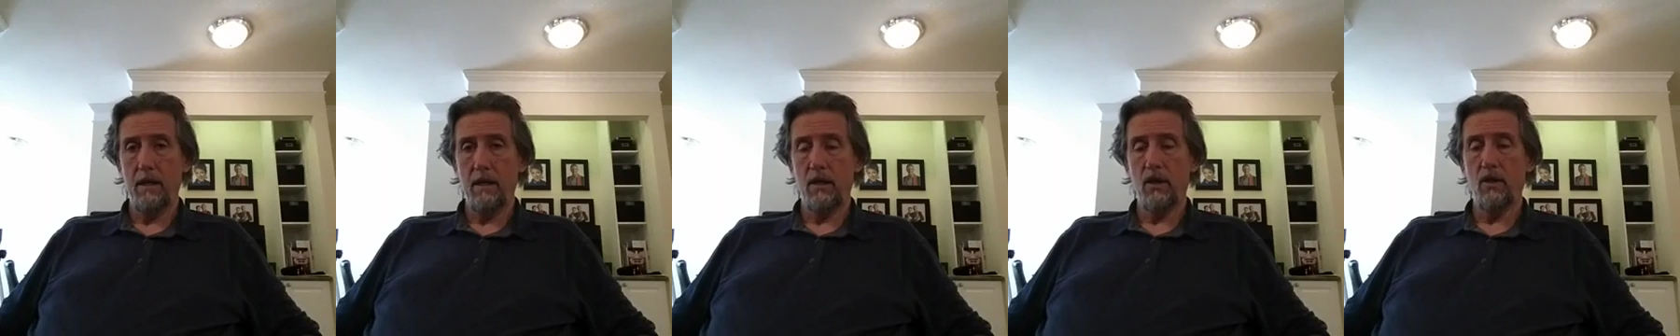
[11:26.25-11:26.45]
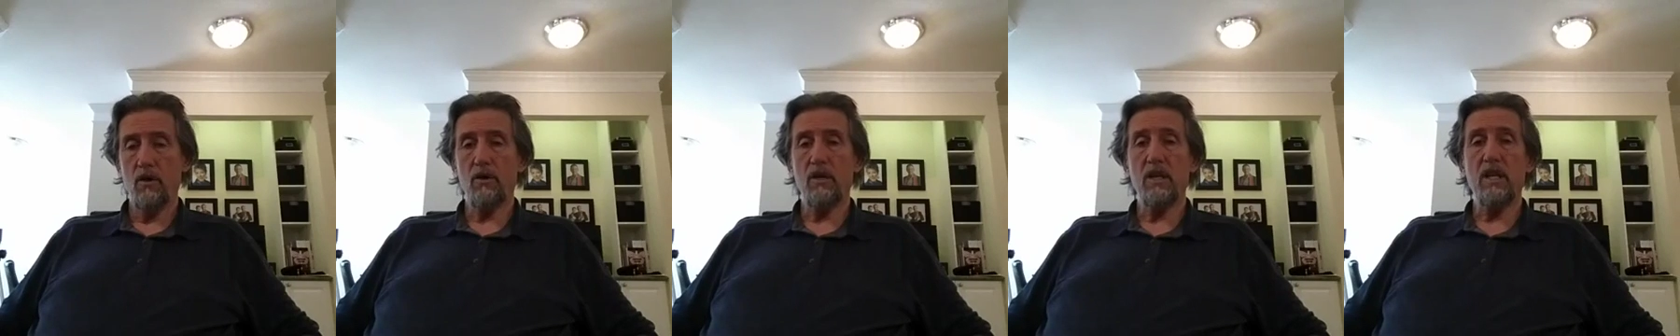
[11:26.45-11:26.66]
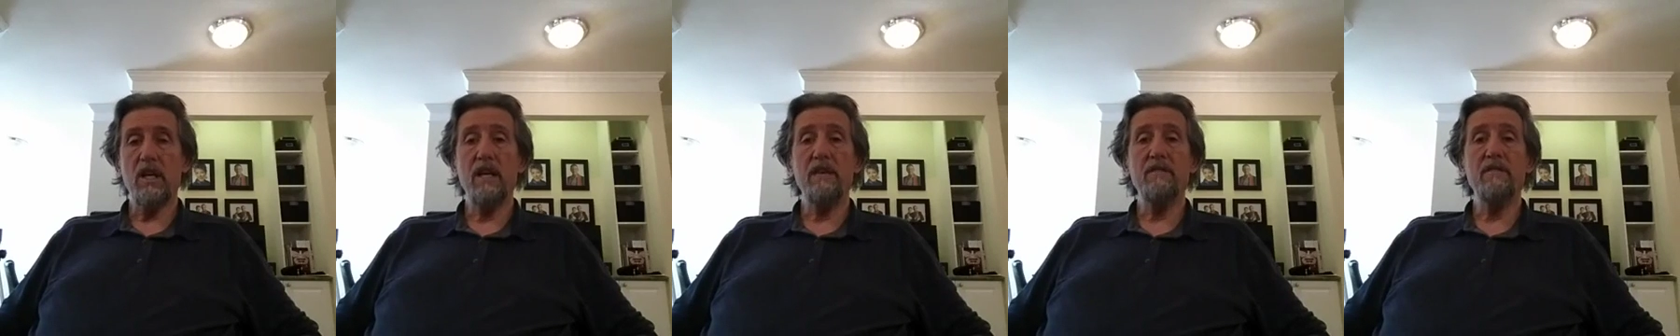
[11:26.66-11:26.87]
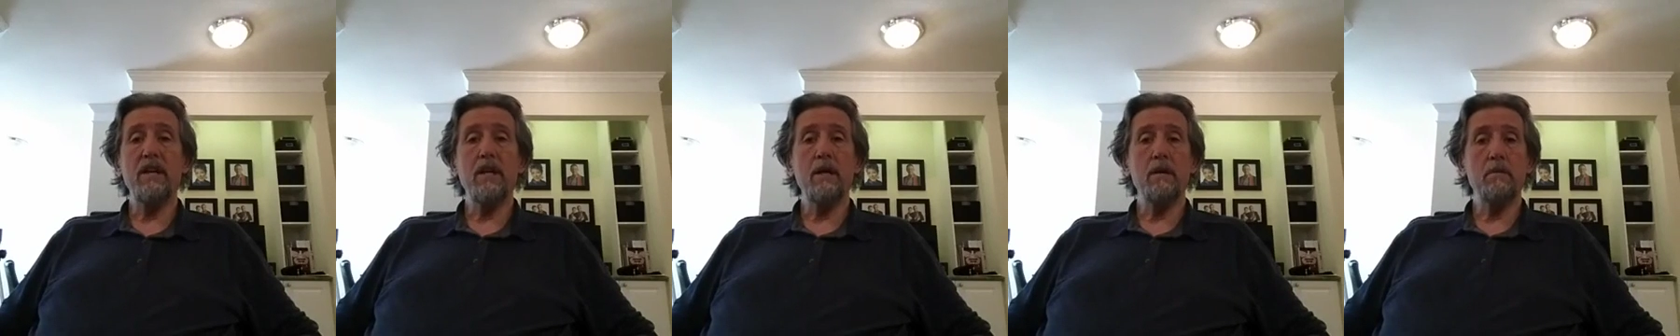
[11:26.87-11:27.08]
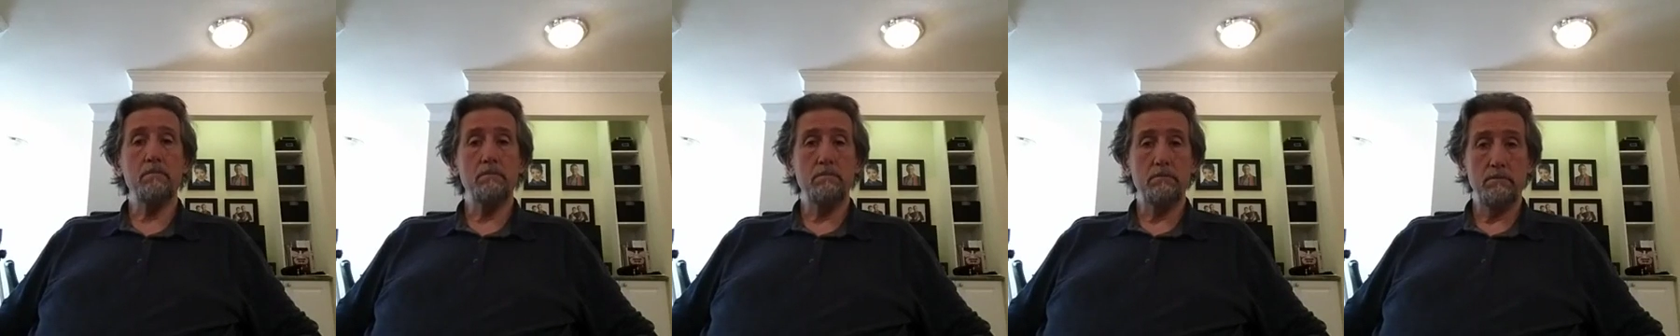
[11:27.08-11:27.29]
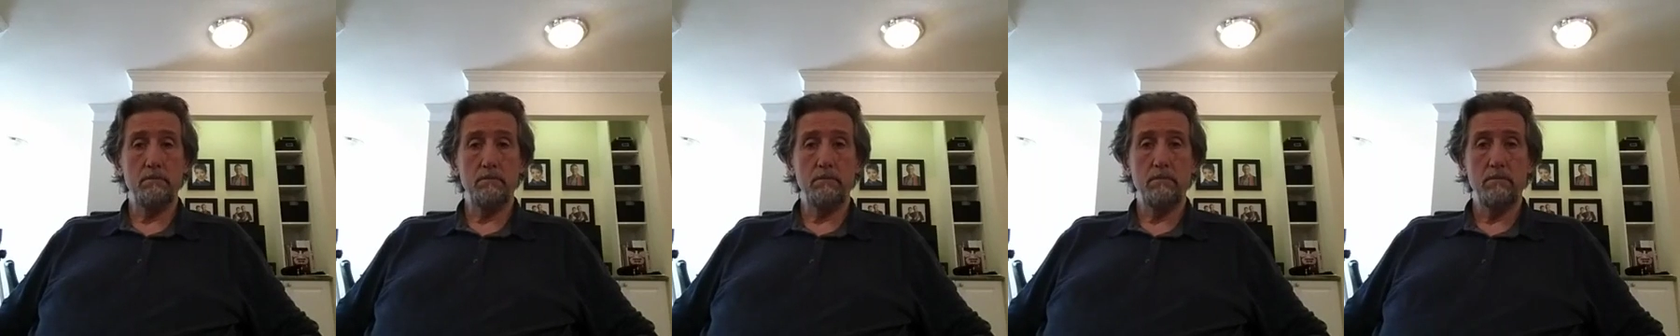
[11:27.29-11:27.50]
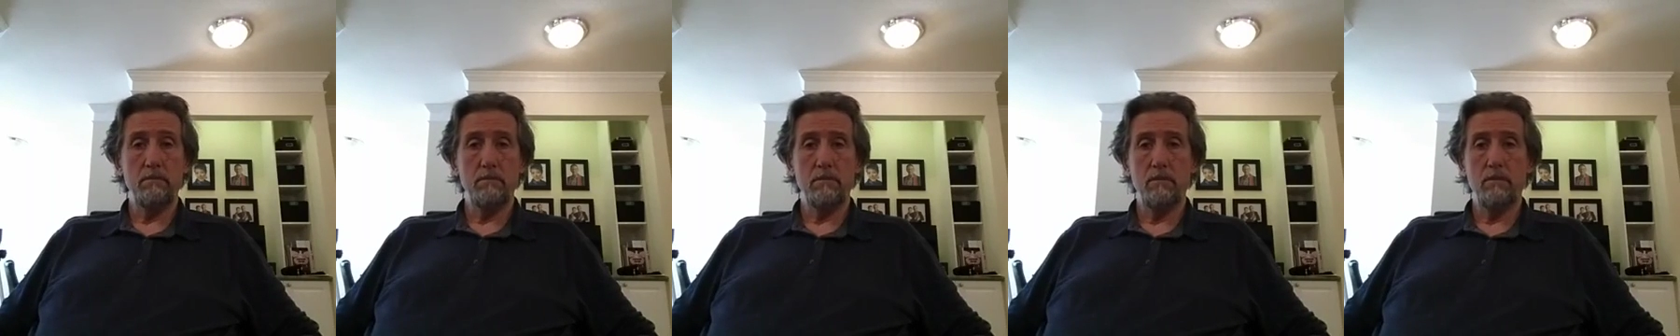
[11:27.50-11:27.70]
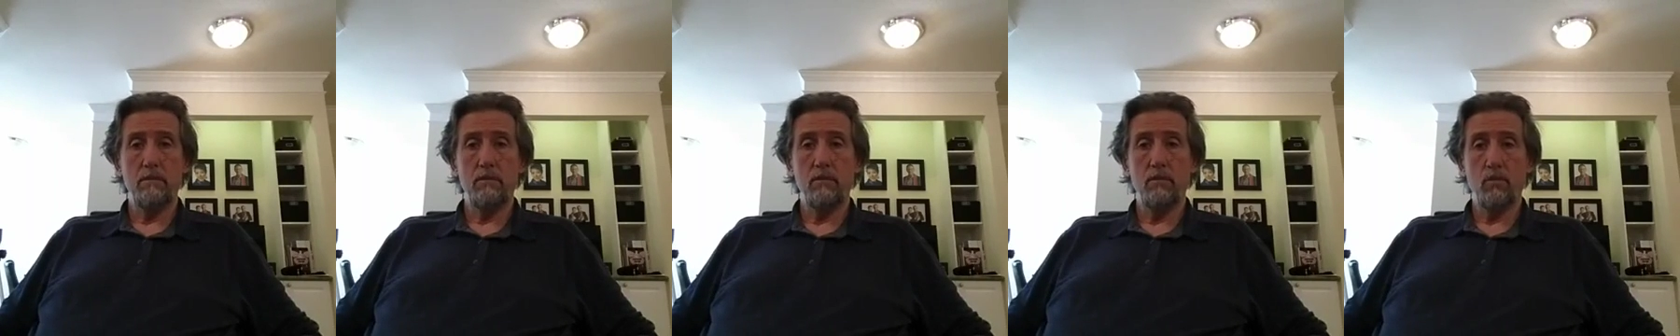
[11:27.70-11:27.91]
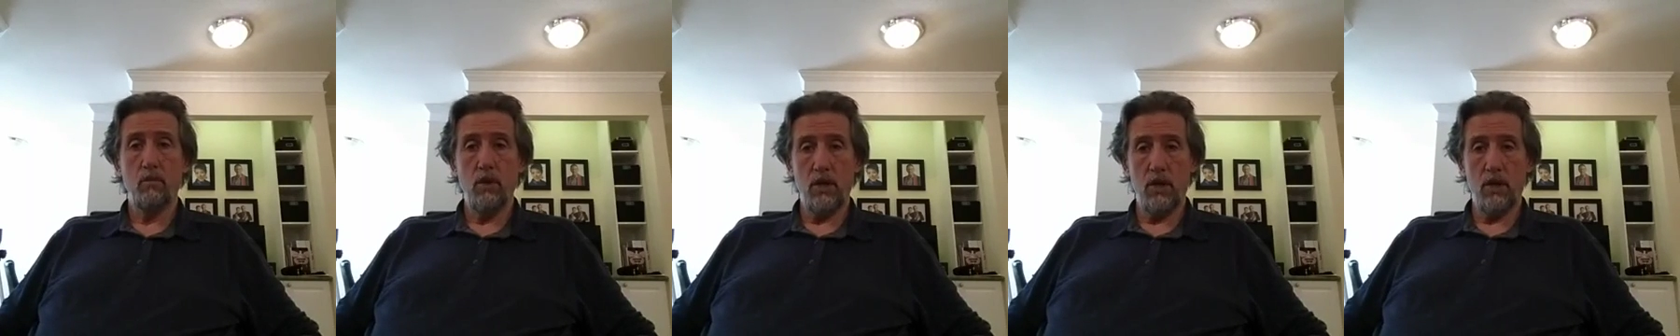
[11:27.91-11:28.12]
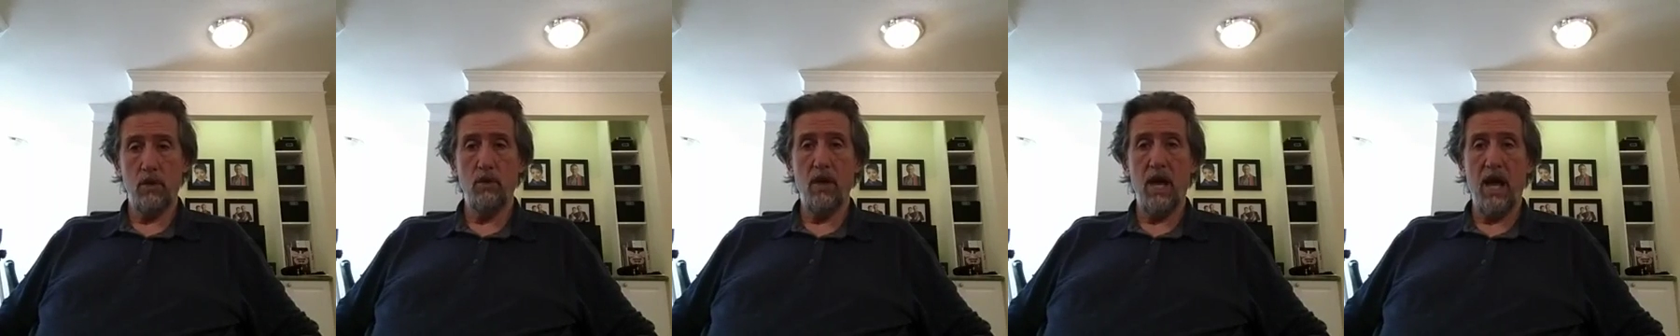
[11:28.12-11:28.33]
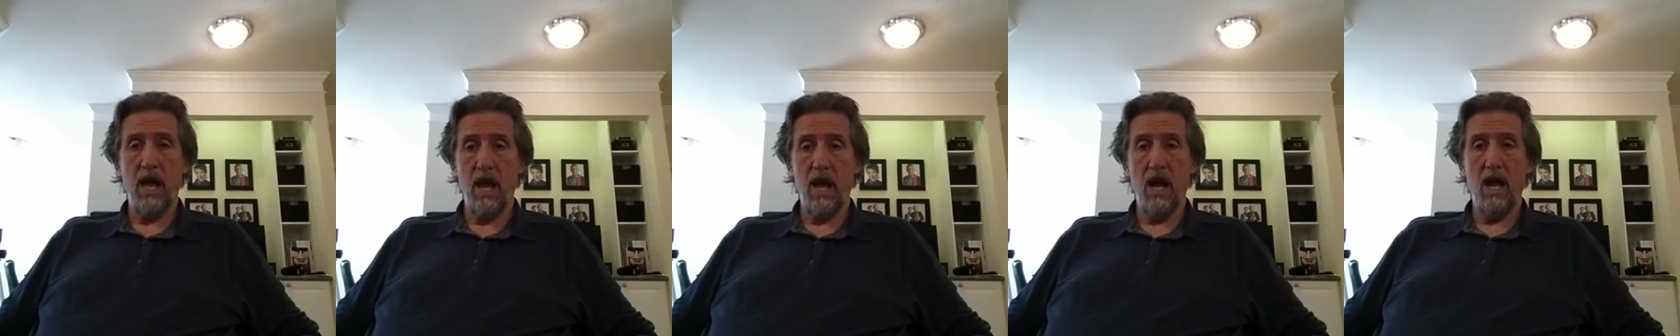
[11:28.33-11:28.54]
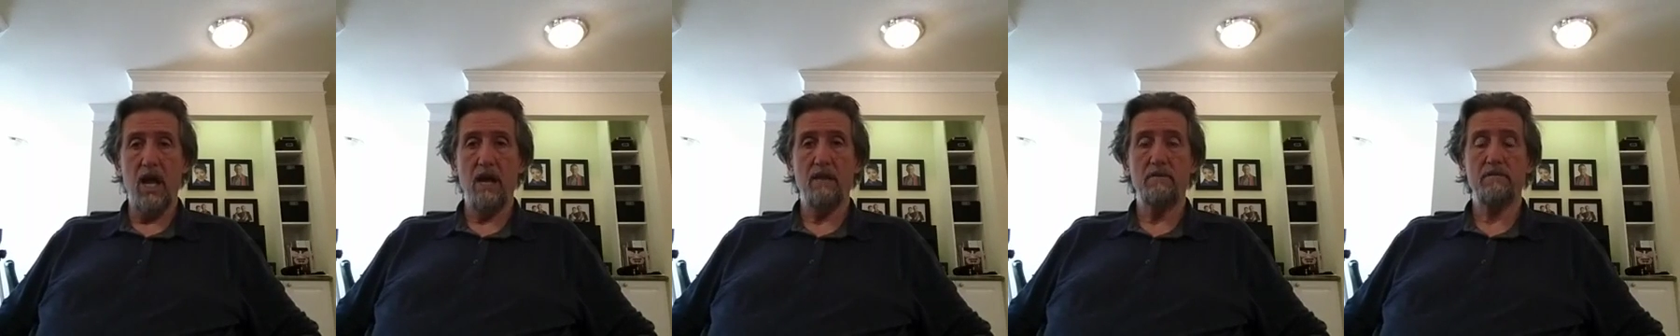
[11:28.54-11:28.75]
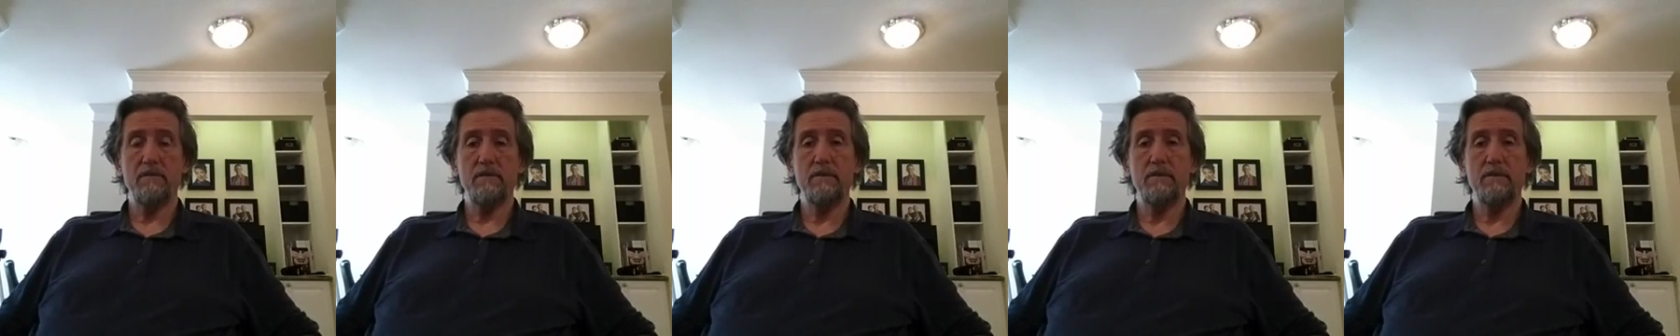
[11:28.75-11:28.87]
You're giving them what you have.